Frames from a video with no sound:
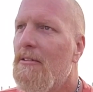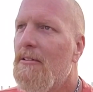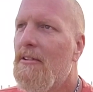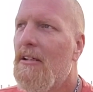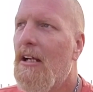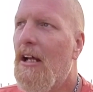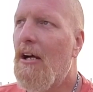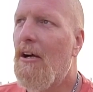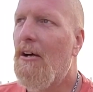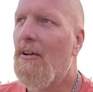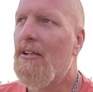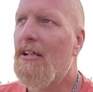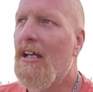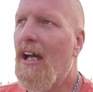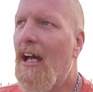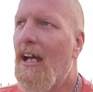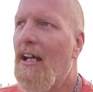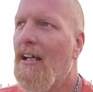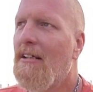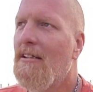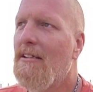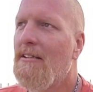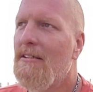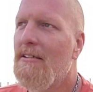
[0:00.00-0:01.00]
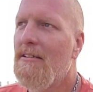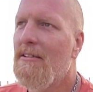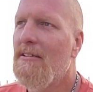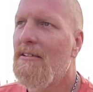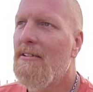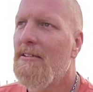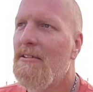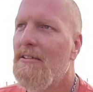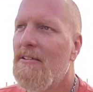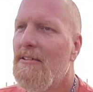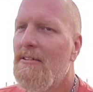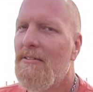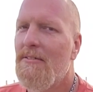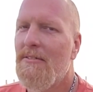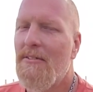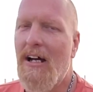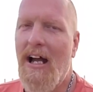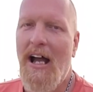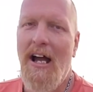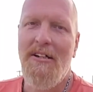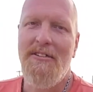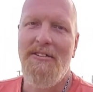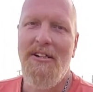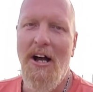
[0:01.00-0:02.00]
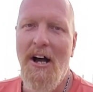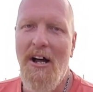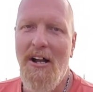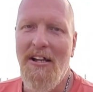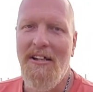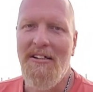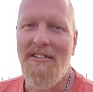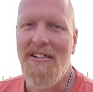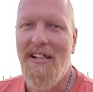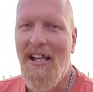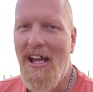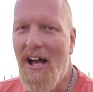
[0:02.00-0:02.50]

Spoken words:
Like, okay, well, how tall is it?